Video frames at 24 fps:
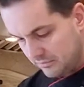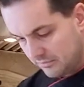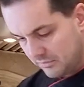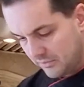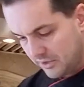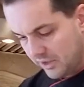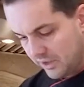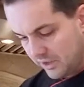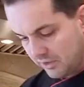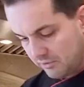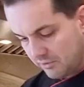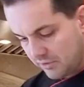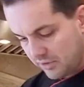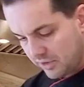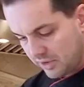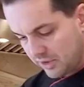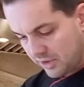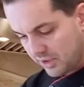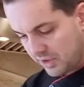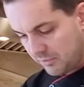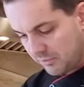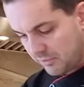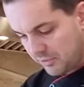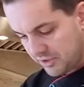Okay, we're going to
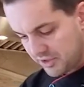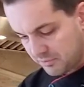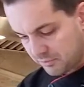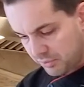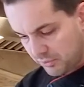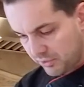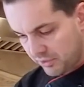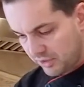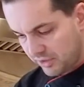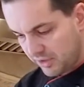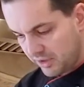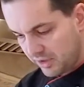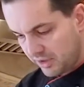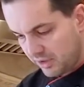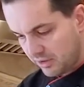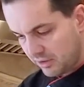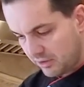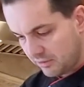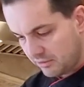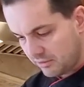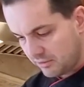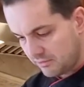keep our spoon in here.